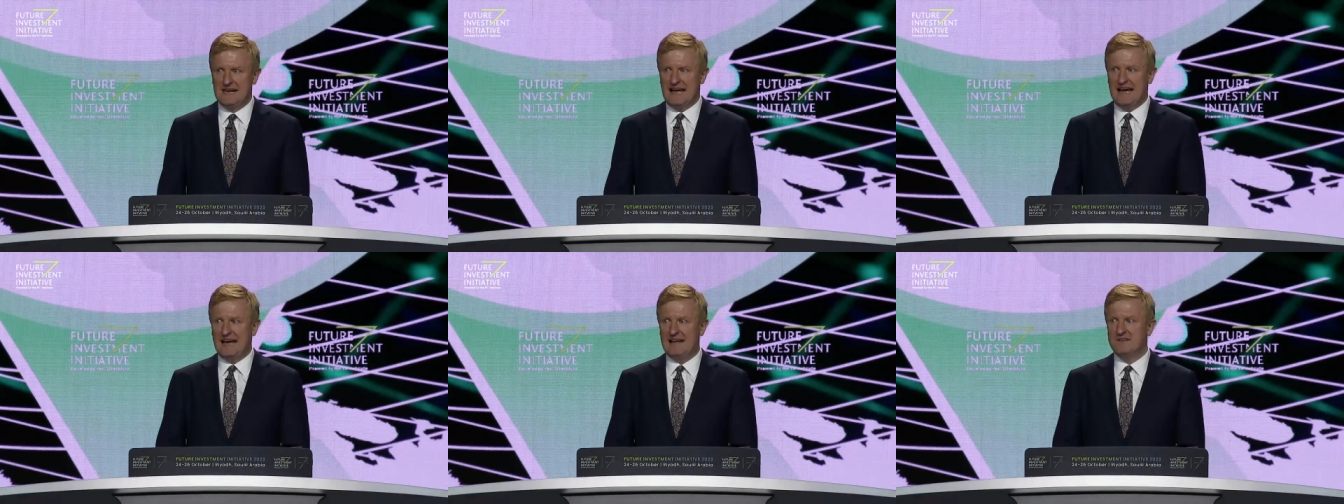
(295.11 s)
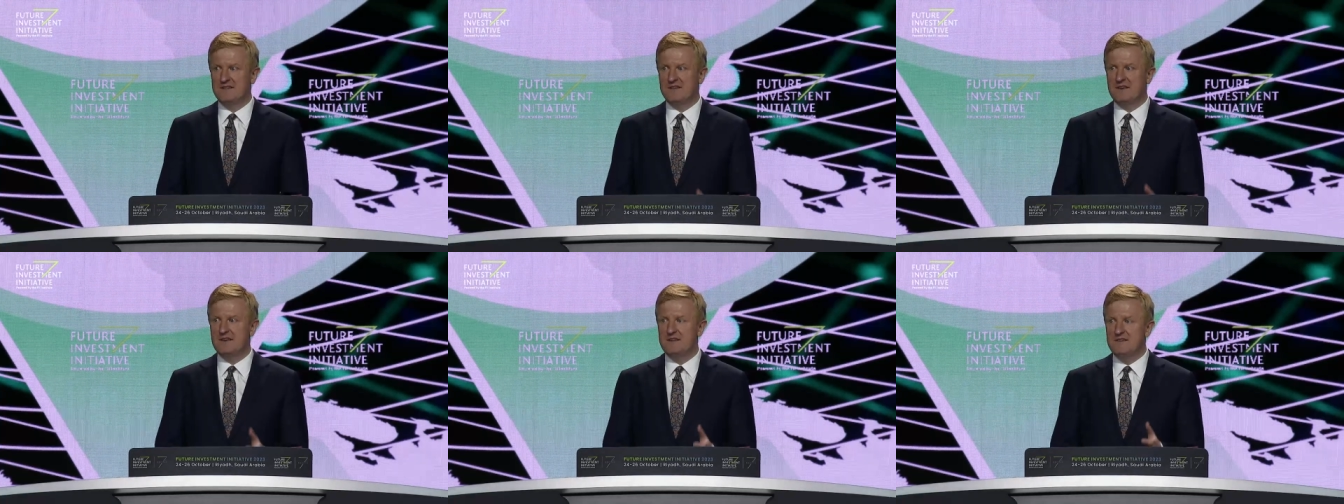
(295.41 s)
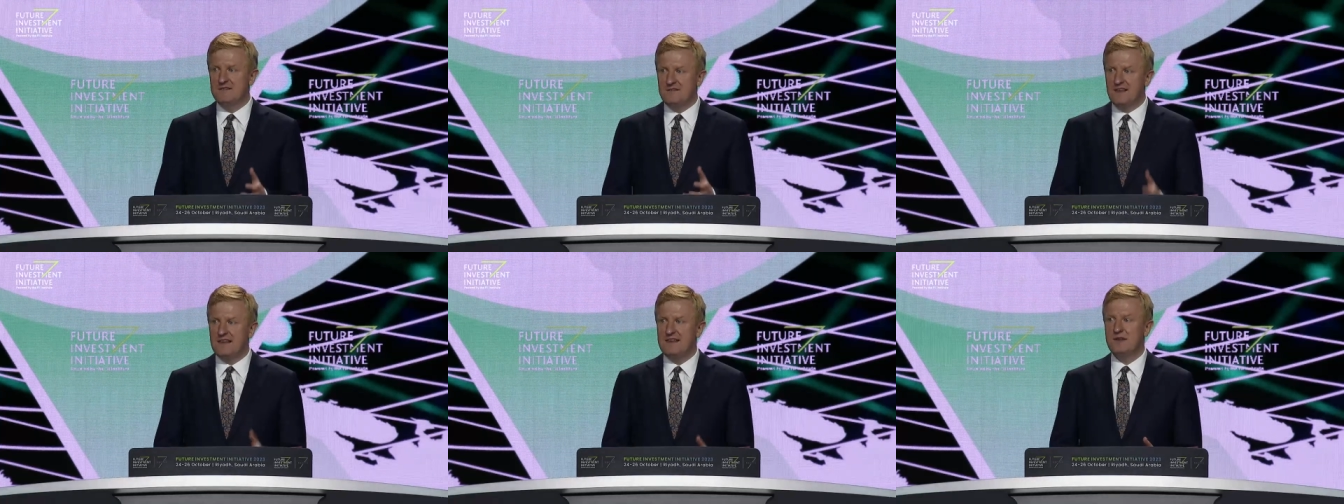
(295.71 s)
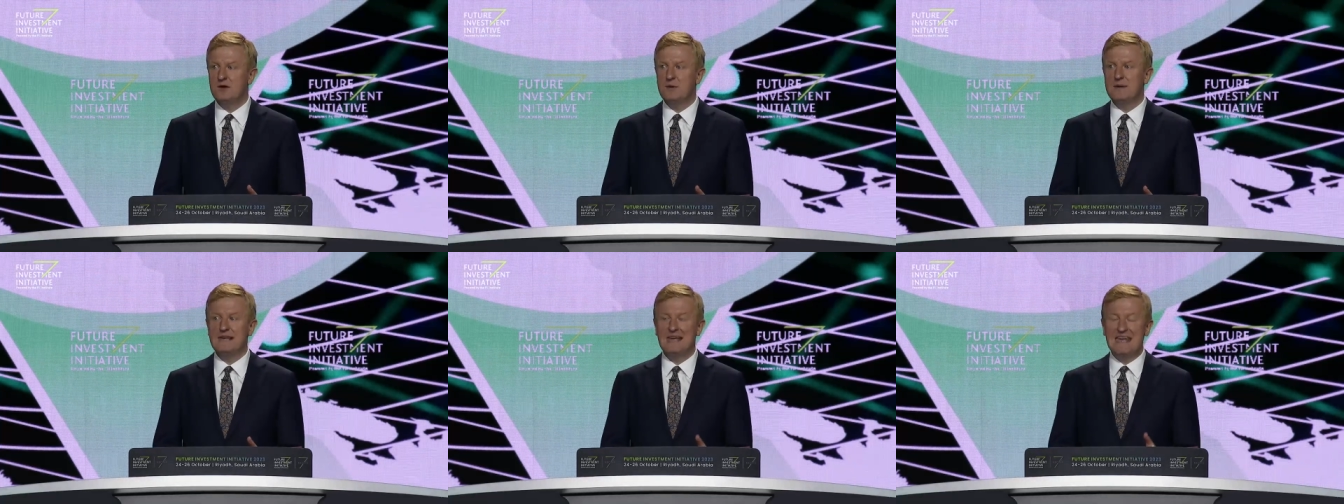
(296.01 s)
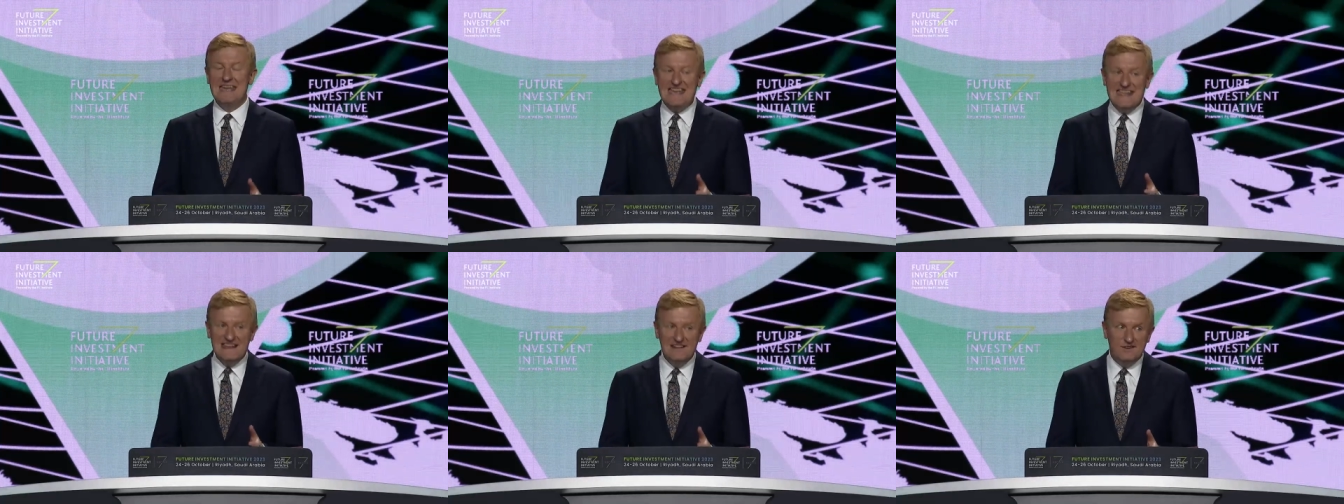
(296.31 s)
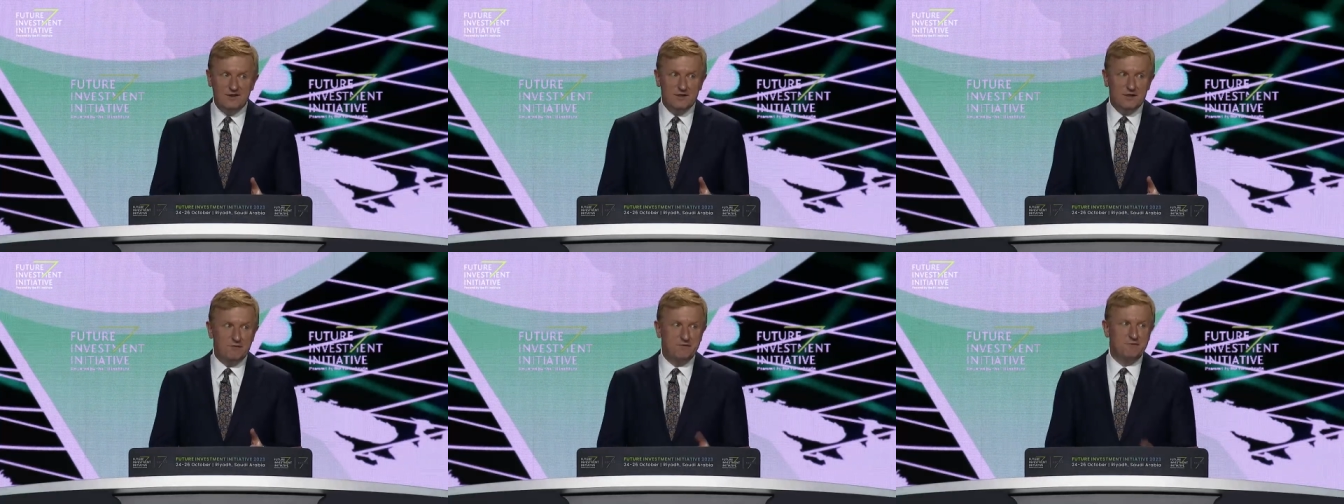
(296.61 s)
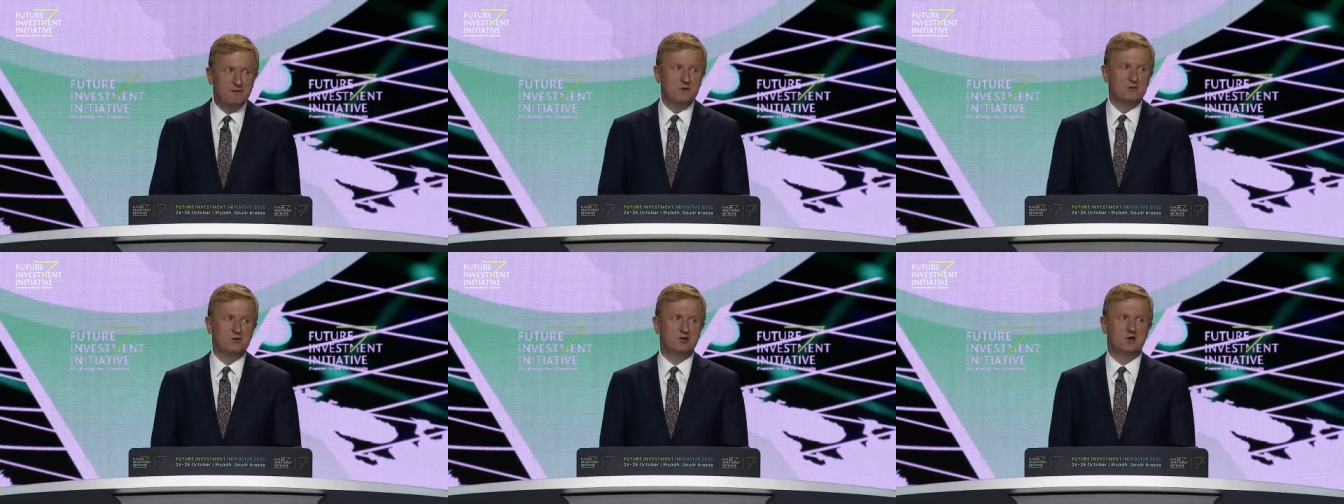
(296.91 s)
and continuing into the
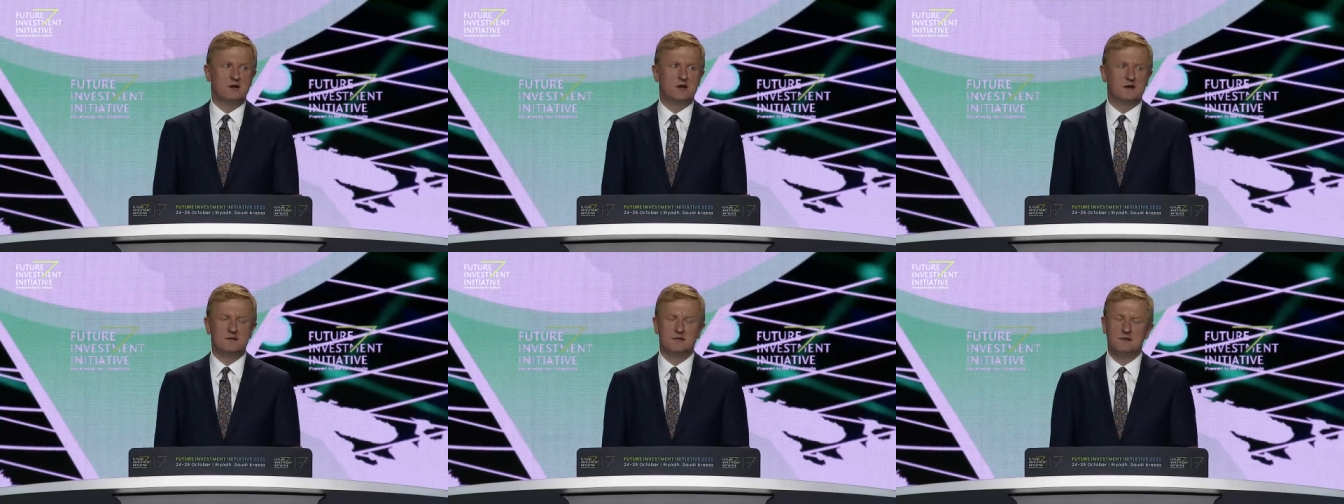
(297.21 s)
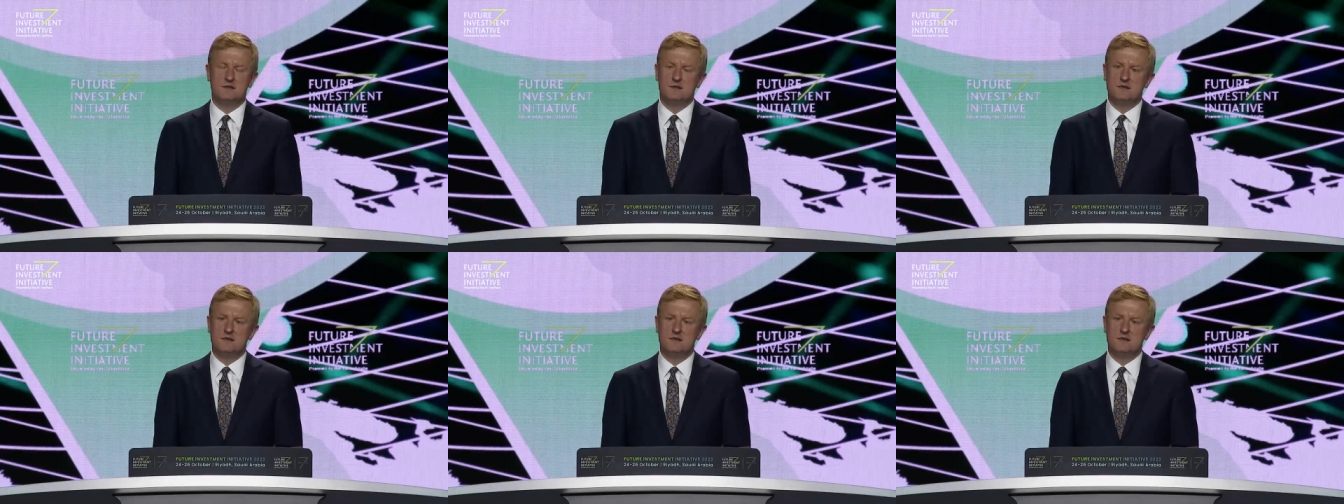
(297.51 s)
future